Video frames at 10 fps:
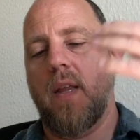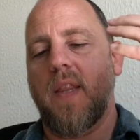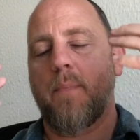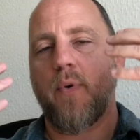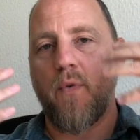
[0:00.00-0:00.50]

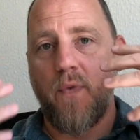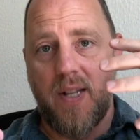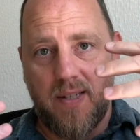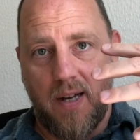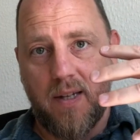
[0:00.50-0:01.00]
that
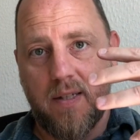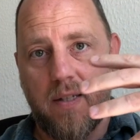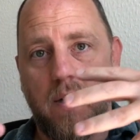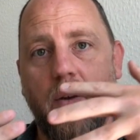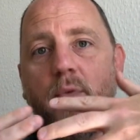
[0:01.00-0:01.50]
prevents us
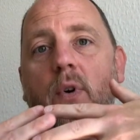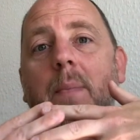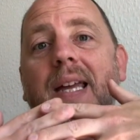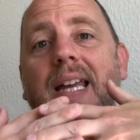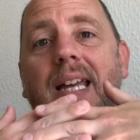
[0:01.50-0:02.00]
from
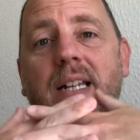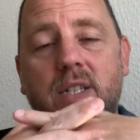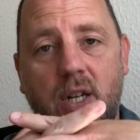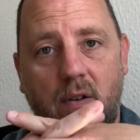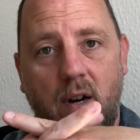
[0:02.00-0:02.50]

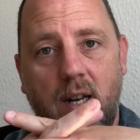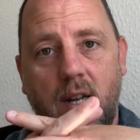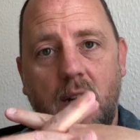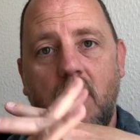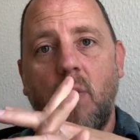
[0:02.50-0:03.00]
integrating
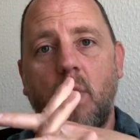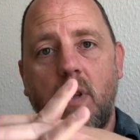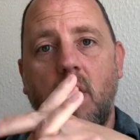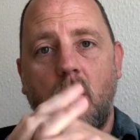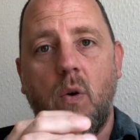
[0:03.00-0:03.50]
with
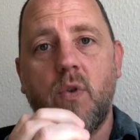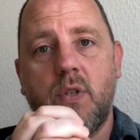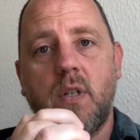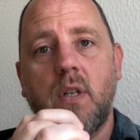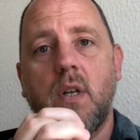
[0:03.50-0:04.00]
our
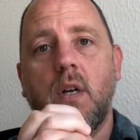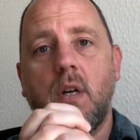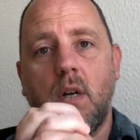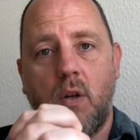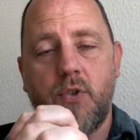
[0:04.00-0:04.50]
host
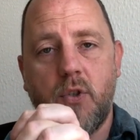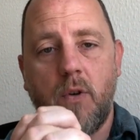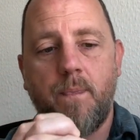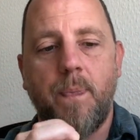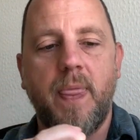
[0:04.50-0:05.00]
culture.
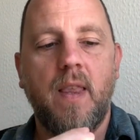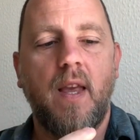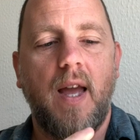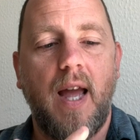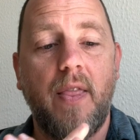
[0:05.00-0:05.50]

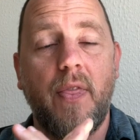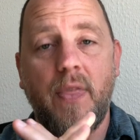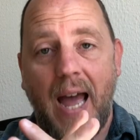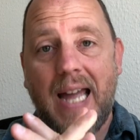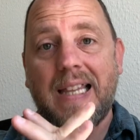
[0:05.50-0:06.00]
And
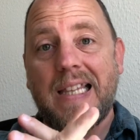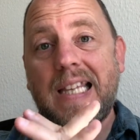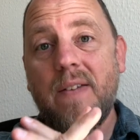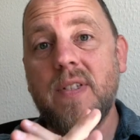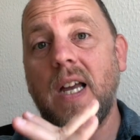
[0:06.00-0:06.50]
that
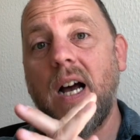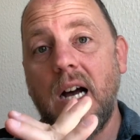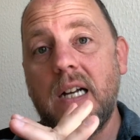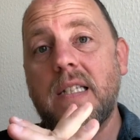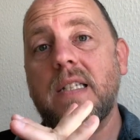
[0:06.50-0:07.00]
leaves
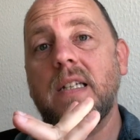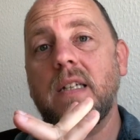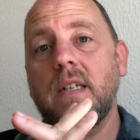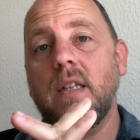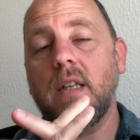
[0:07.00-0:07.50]
us
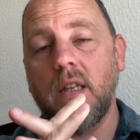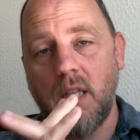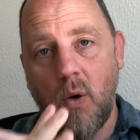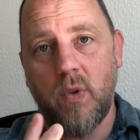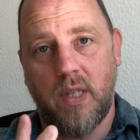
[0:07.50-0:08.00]

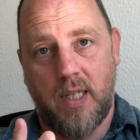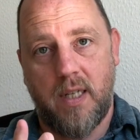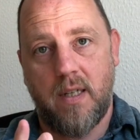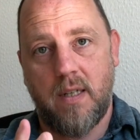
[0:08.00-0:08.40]
lonely